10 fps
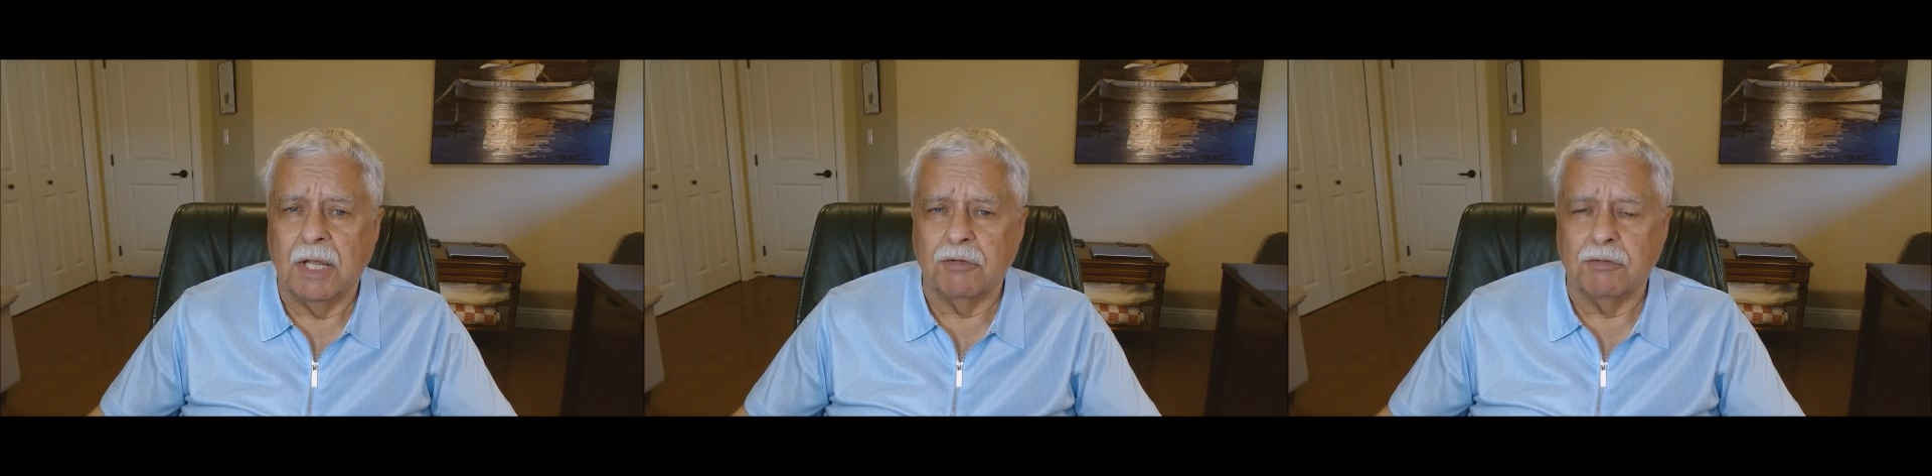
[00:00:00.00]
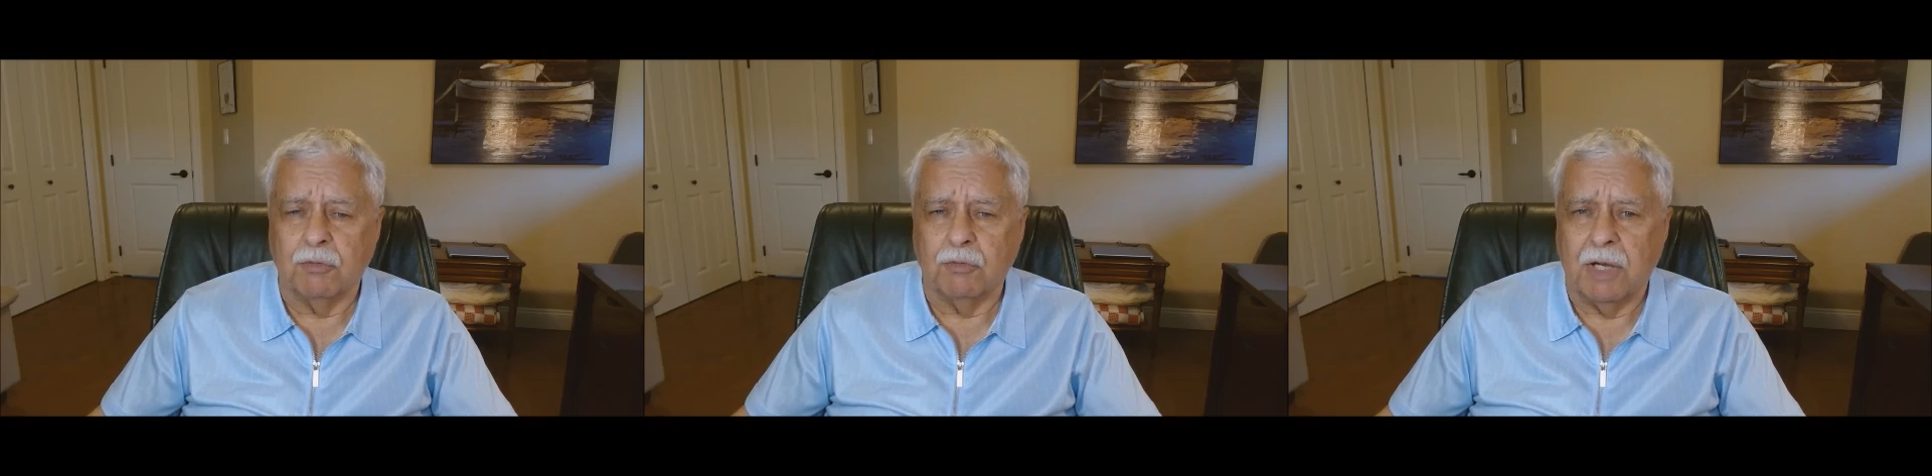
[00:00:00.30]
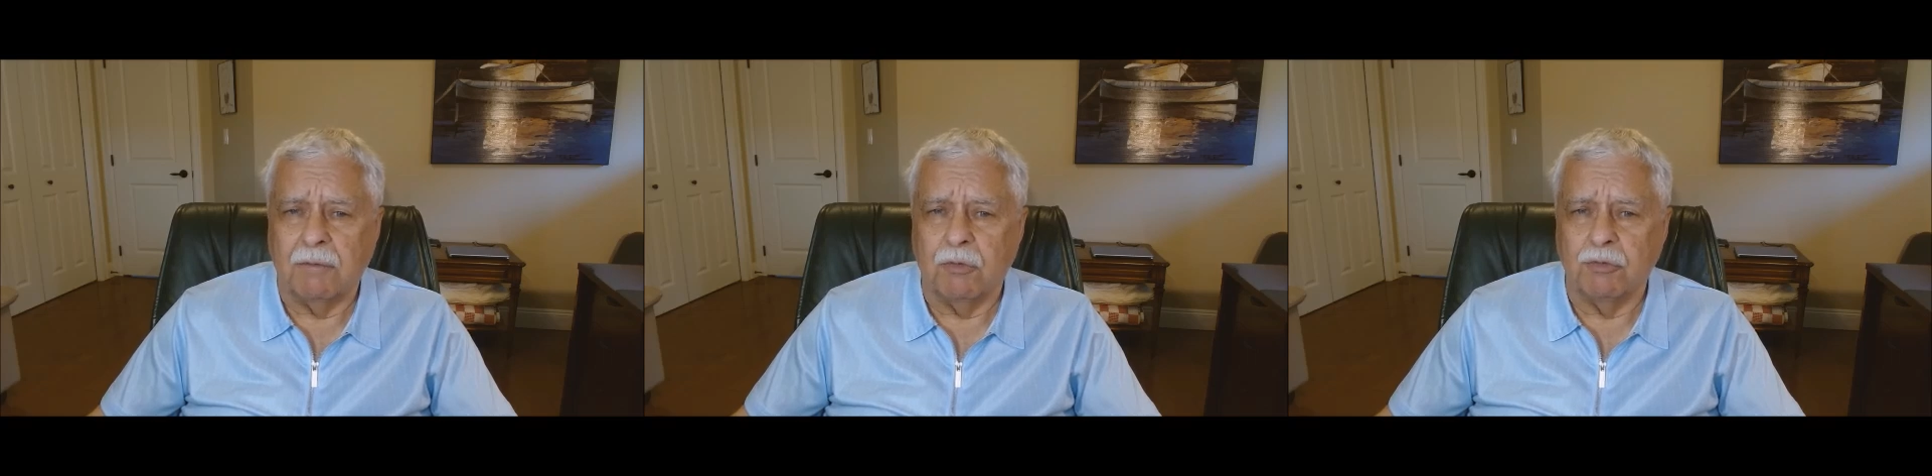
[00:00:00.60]
astral
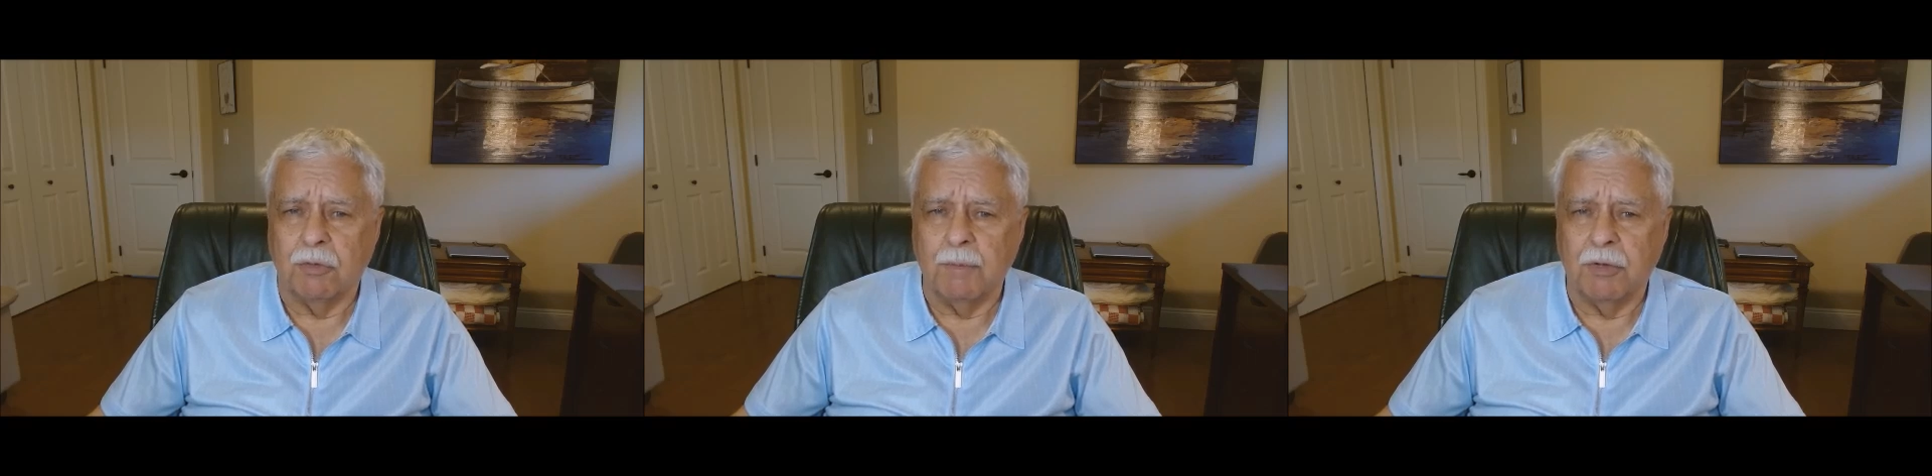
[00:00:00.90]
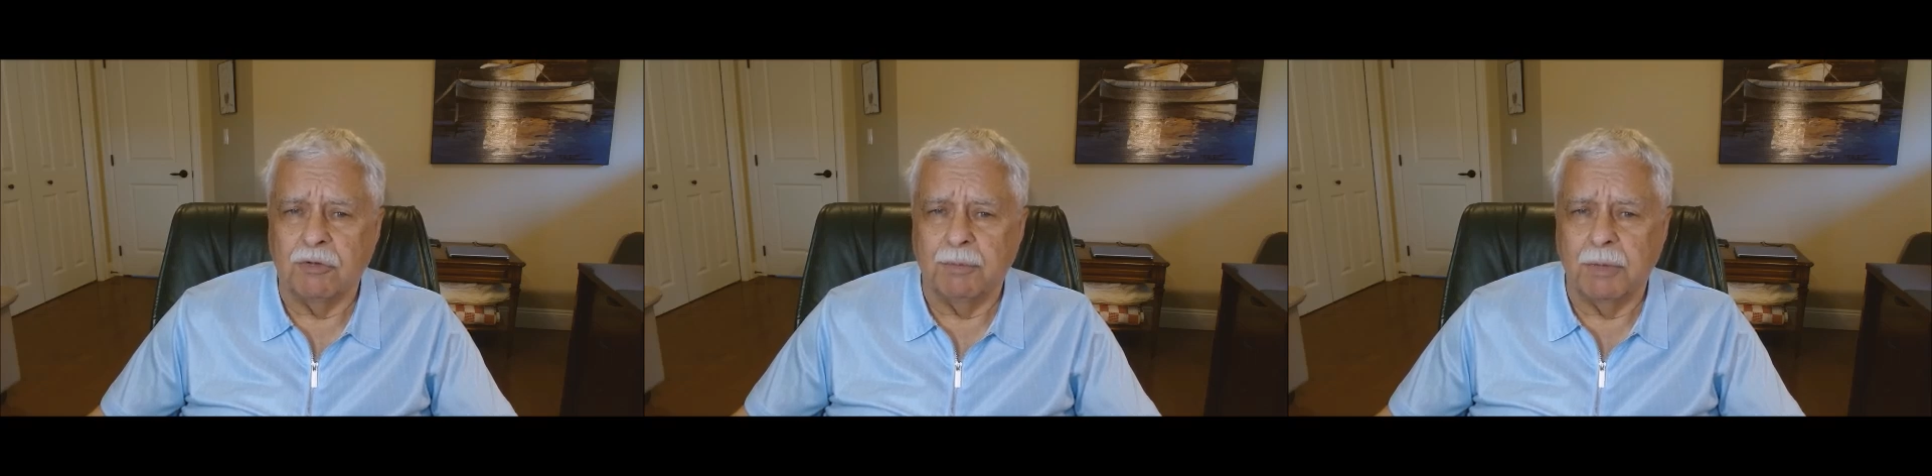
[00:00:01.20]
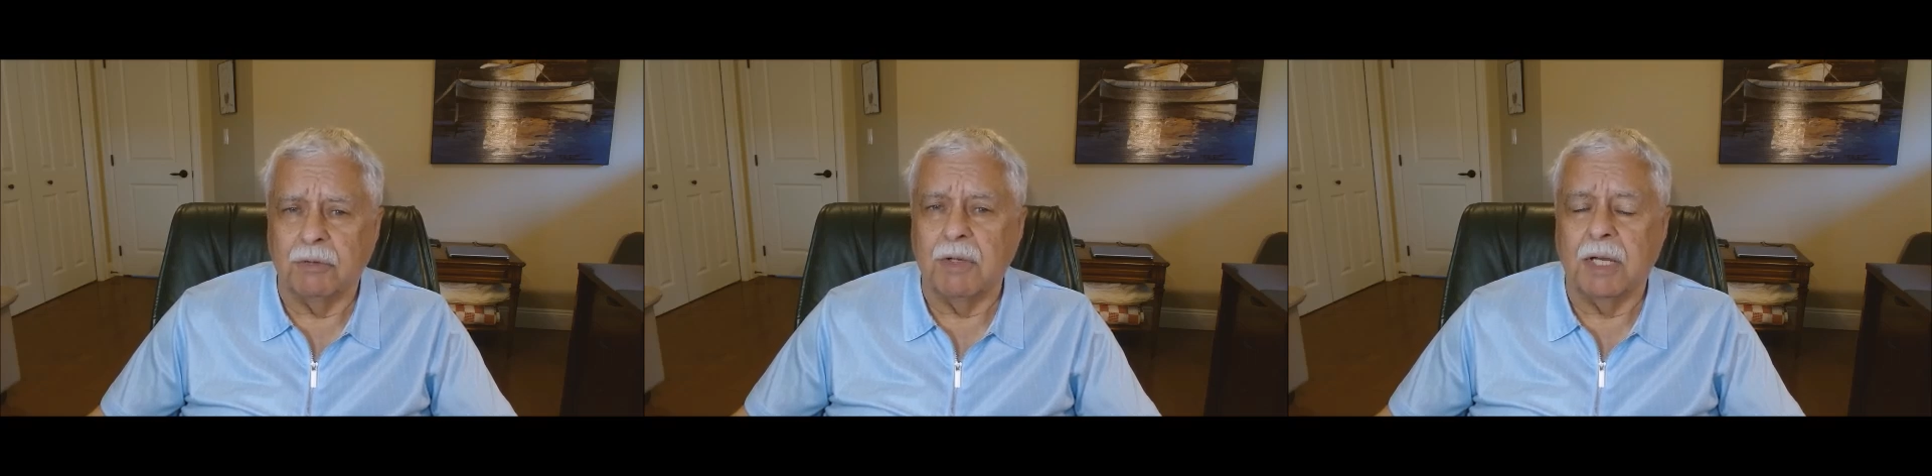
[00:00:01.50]
travels with my
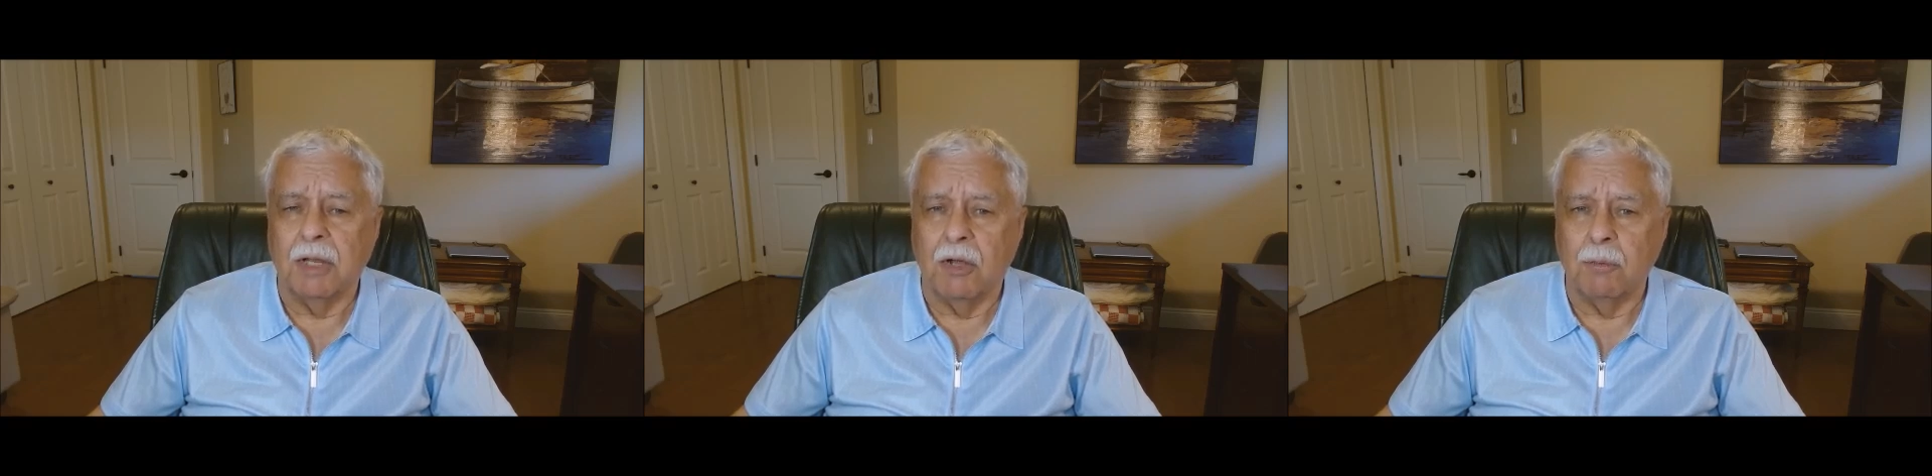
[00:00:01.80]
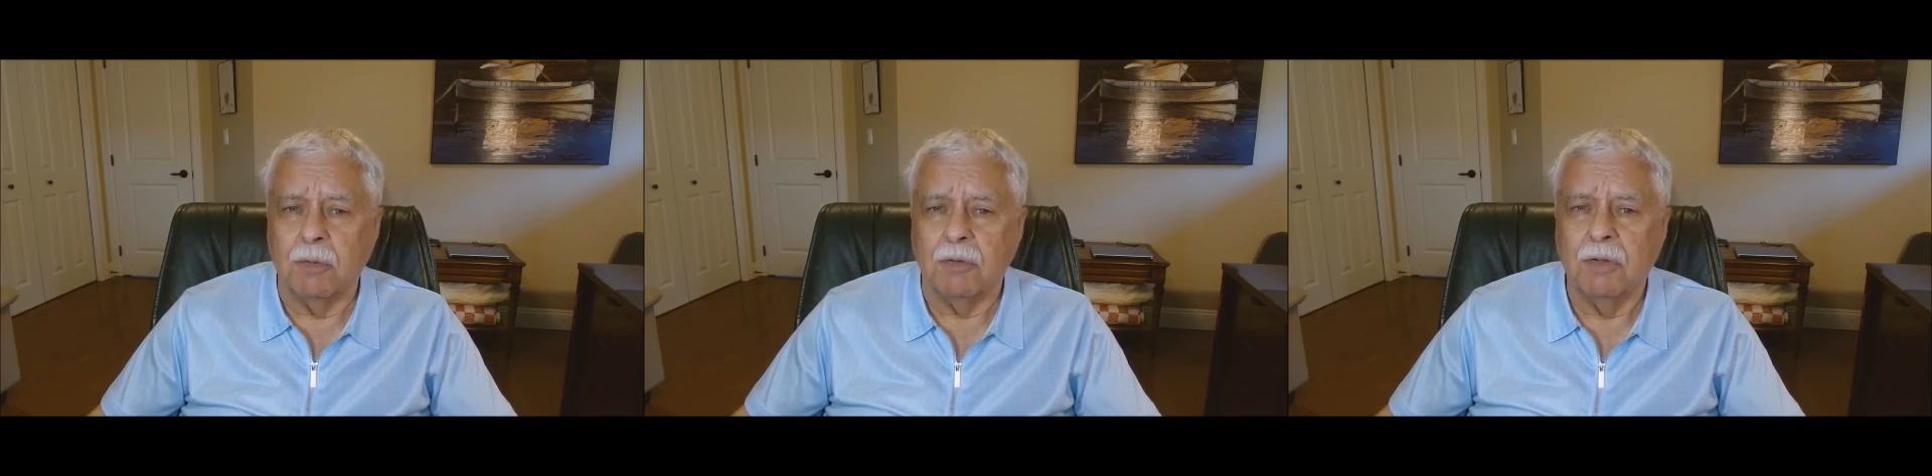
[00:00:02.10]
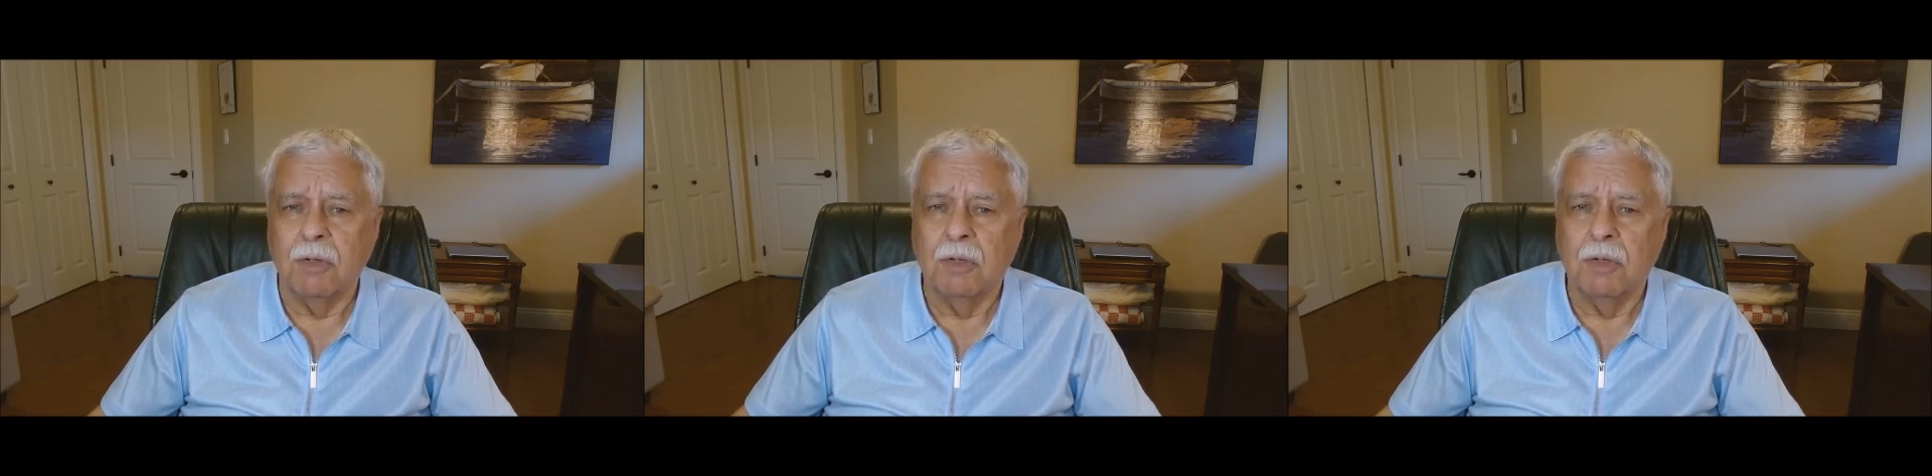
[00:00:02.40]
spirit guide, Albert,